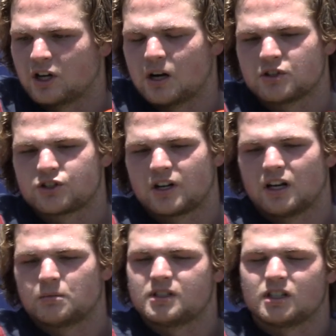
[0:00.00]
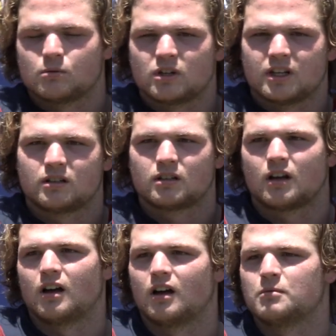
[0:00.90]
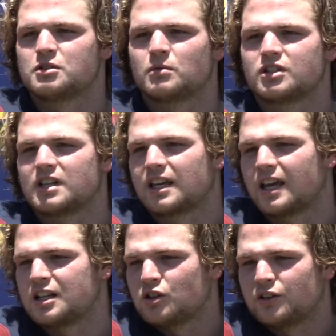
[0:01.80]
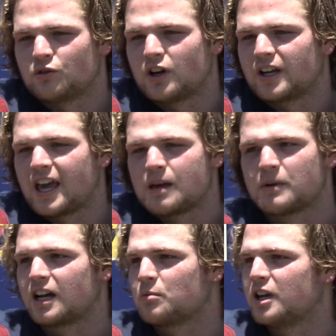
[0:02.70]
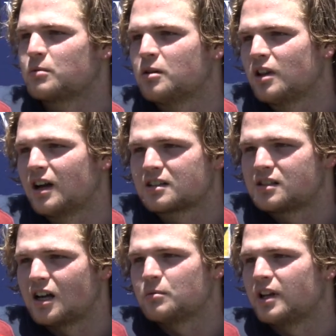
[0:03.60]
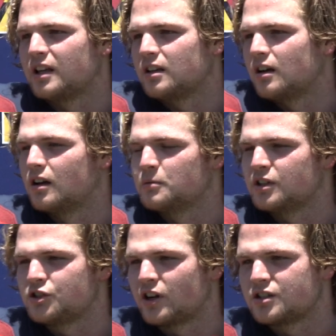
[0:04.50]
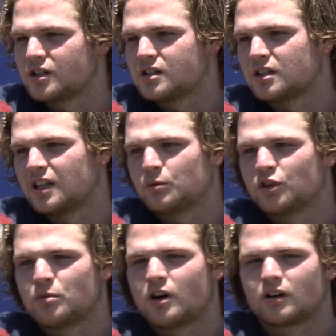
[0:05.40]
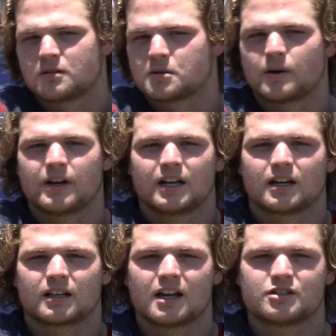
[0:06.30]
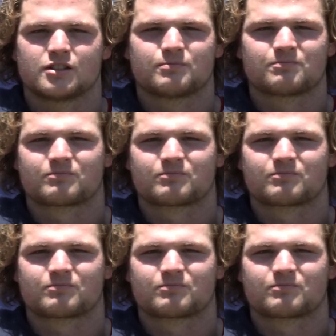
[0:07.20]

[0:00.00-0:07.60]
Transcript: You know, I'm just trying to help the team win as much as I can. So in the run game, I got to make my blocks, dominate in the trenches, and then when the ball comes my way, I got to catch it.